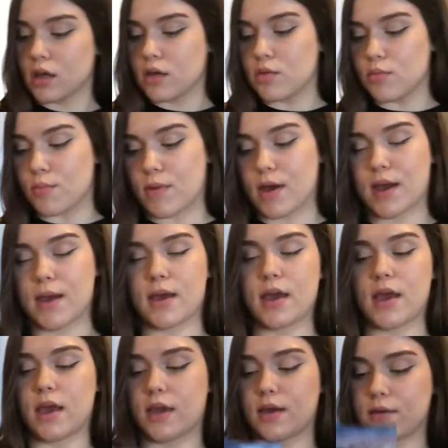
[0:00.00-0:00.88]

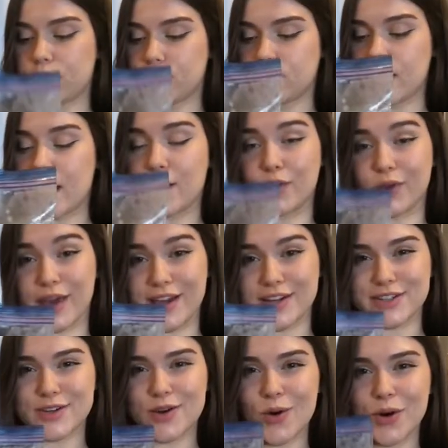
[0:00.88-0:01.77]
my
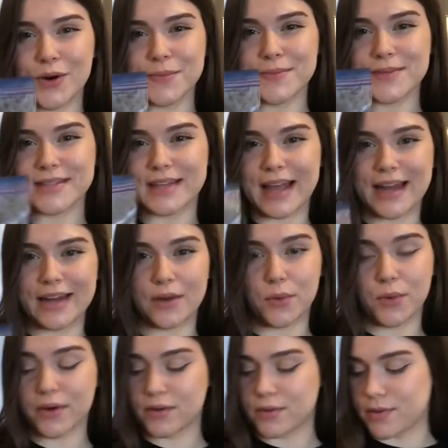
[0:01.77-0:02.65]
alocasia corms, and it
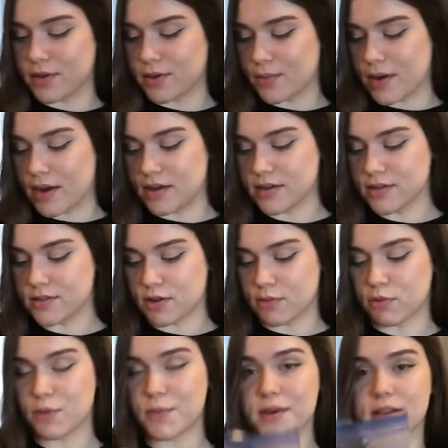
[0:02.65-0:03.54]
worked really well, so
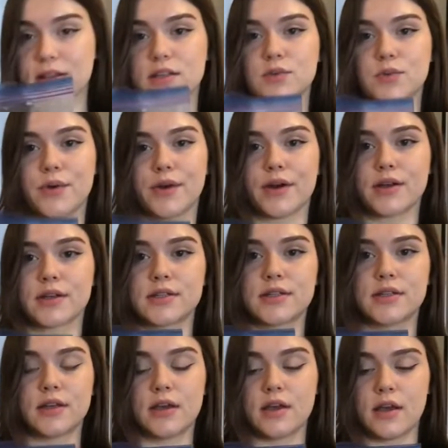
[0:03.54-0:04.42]
I'm hoping this
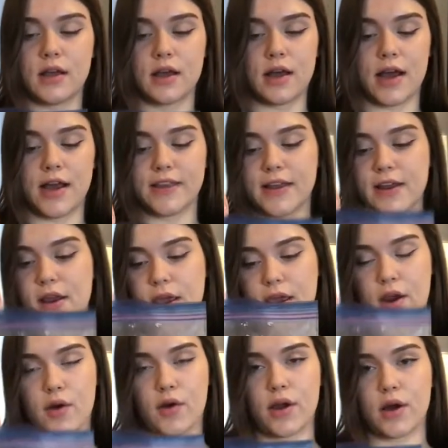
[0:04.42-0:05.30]
works. I let it
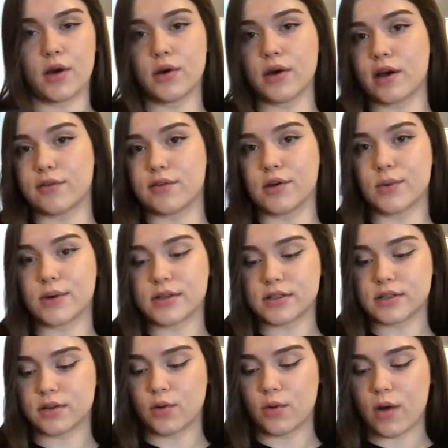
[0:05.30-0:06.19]
air out every
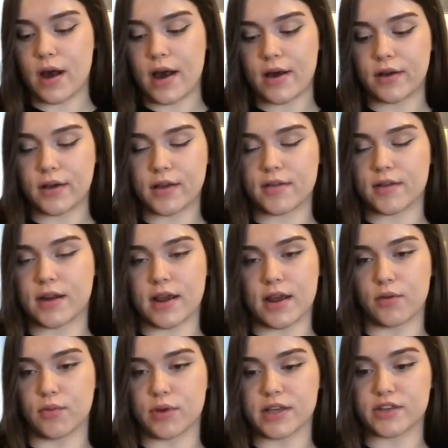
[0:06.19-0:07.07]
once in a while, and then
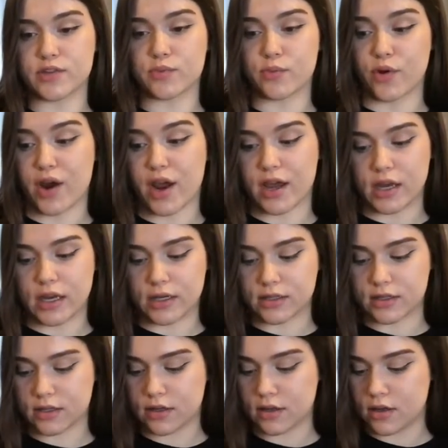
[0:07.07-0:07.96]
I respray
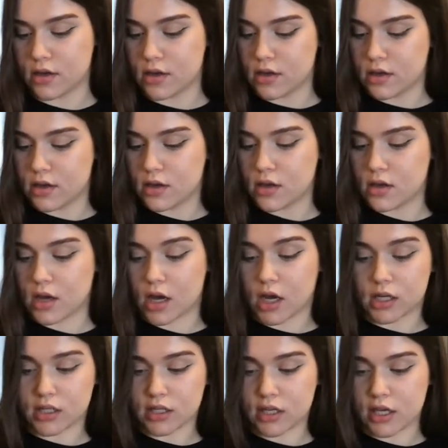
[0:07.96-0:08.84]
it
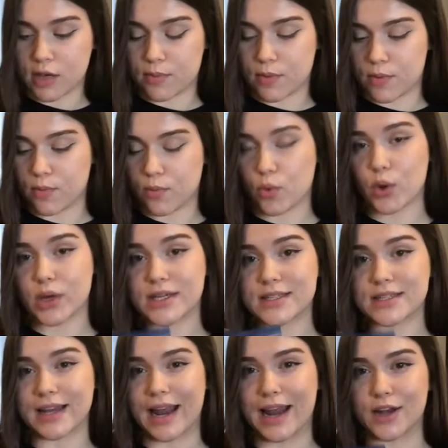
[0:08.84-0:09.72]
to keep it
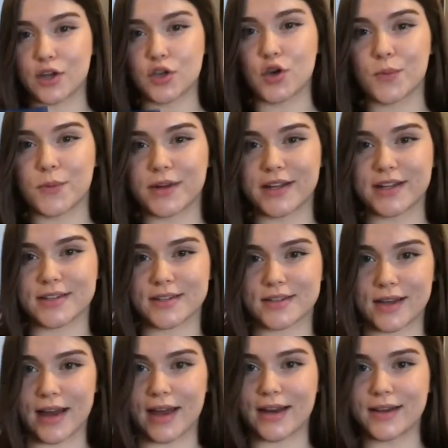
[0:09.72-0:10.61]
moist and humid
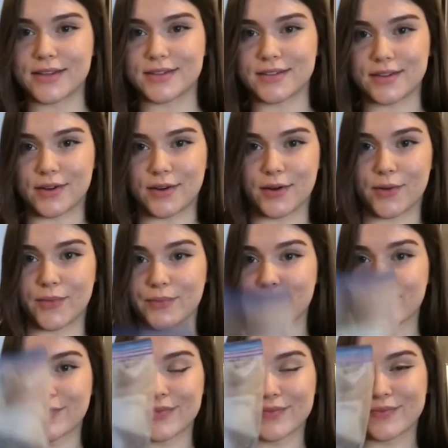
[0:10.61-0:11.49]
inside. So
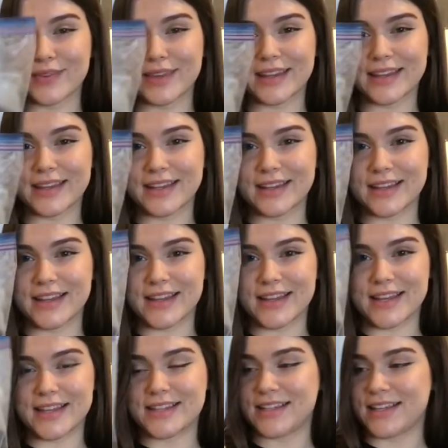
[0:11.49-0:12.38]

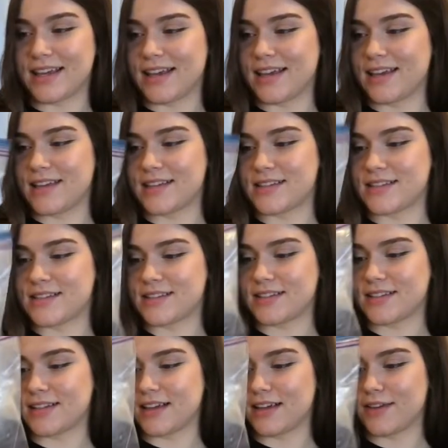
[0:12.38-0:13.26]
this
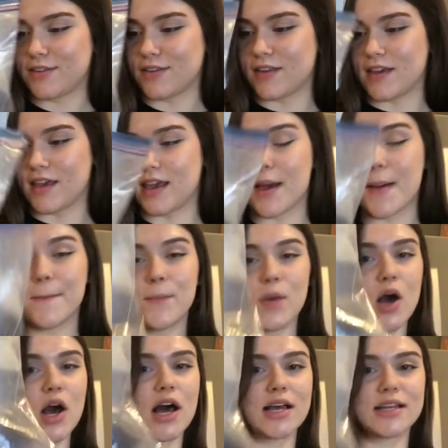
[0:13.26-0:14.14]
is the
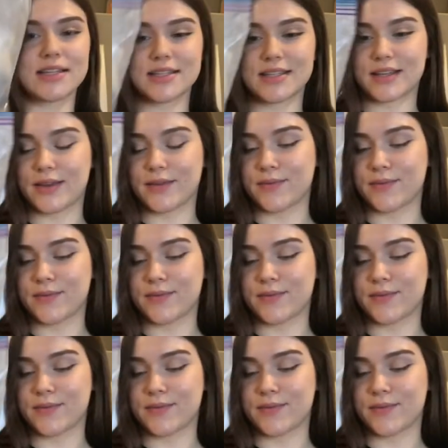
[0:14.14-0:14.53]
moss.